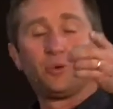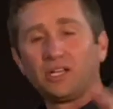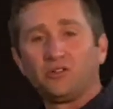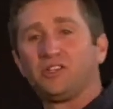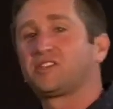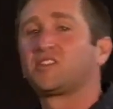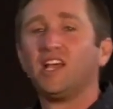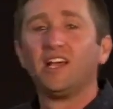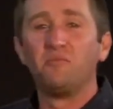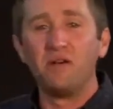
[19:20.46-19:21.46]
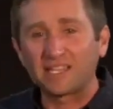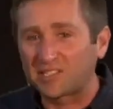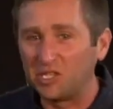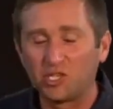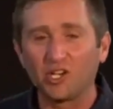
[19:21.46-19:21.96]
to bring you this
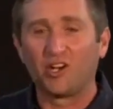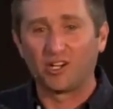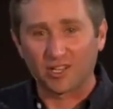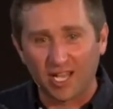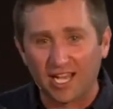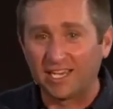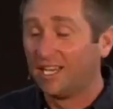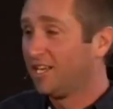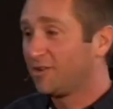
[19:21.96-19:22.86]
message online.